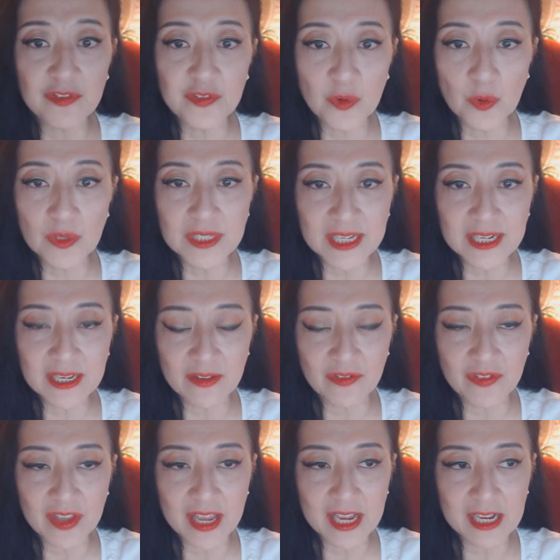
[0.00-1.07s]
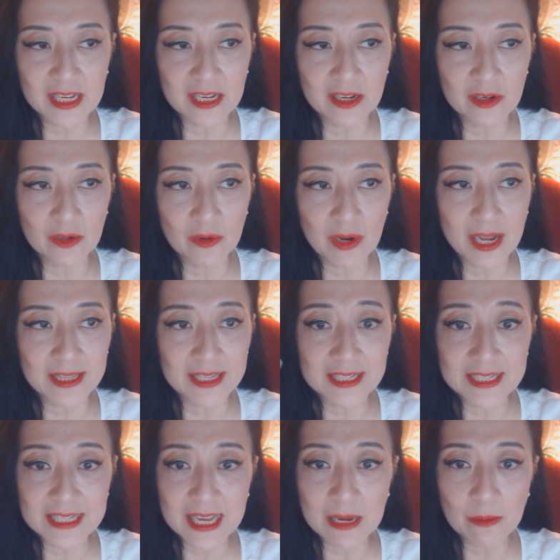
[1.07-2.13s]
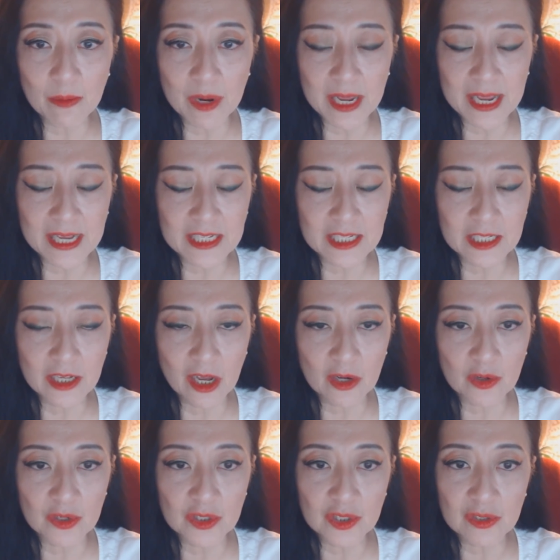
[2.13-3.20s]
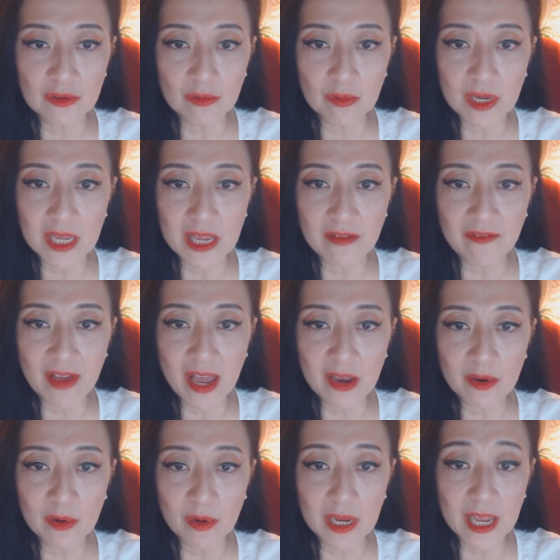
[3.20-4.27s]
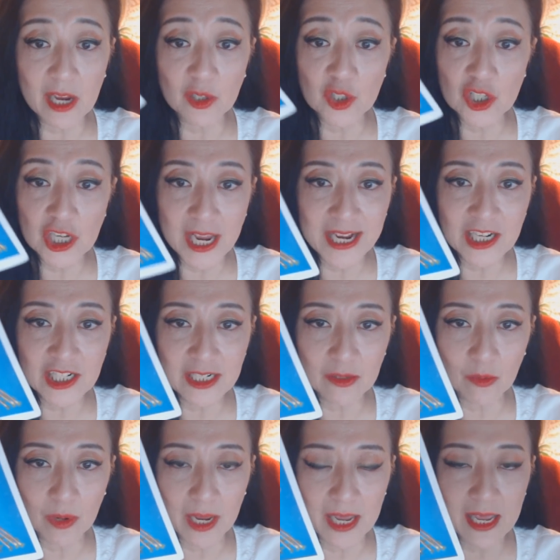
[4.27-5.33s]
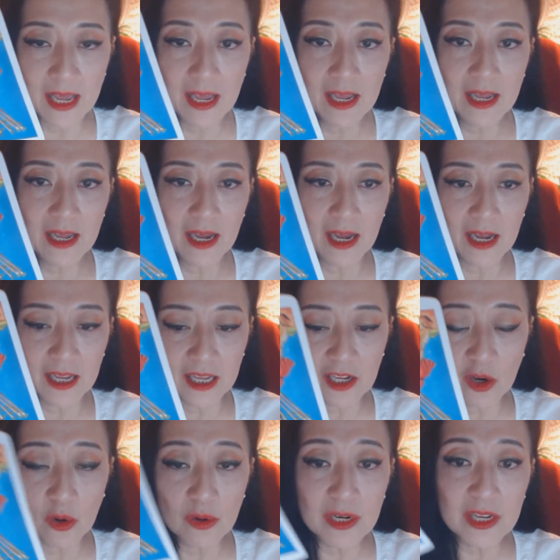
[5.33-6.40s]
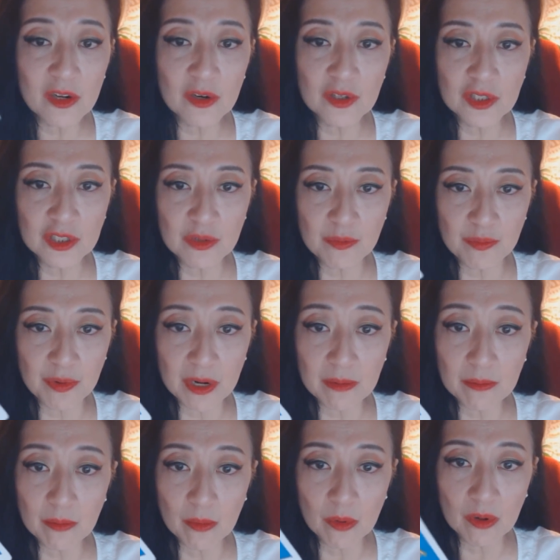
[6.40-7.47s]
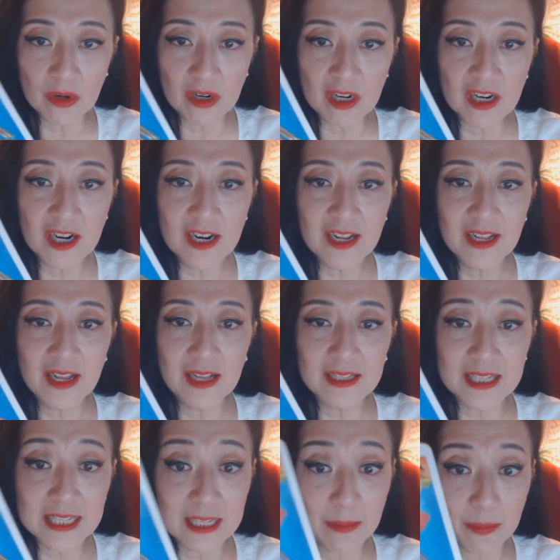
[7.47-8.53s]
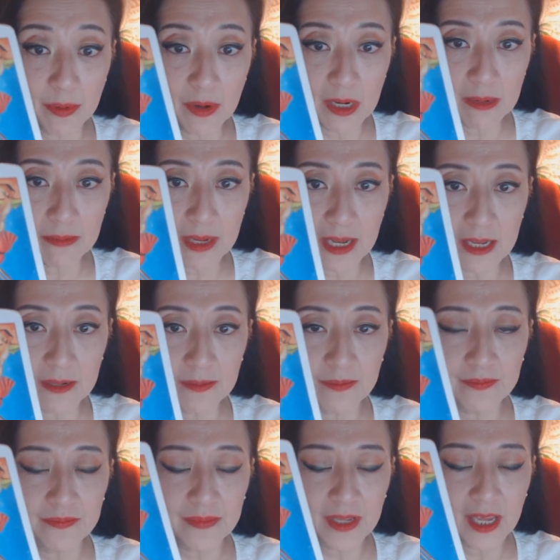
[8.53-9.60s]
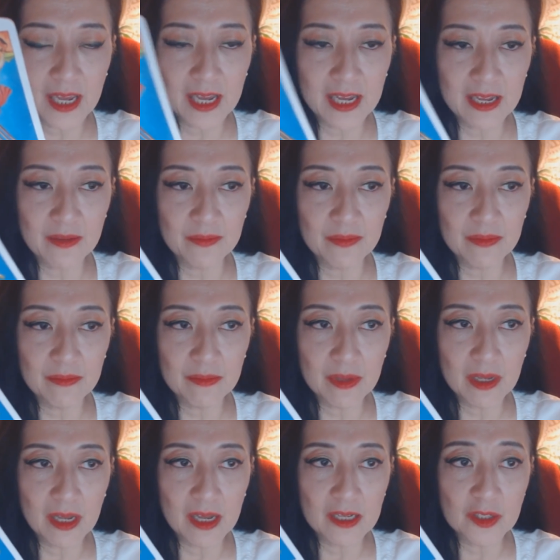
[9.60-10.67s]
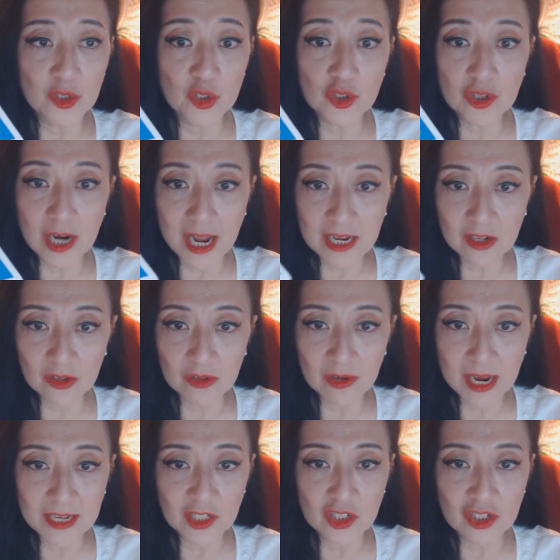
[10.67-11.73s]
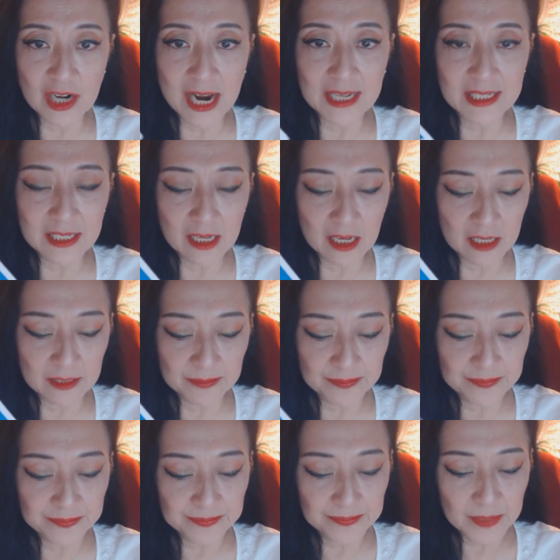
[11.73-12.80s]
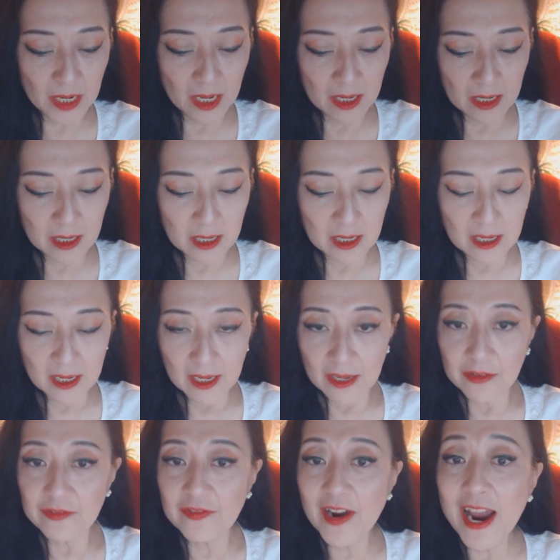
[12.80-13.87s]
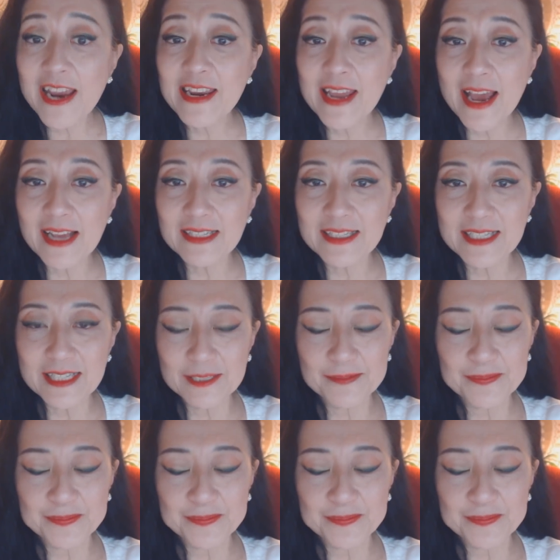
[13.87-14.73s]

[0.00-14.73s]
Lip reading: forcing the thing at the same way is not going to reevaluate or change the way. It only going to bring more disappointment and struggle and stress on. Finance.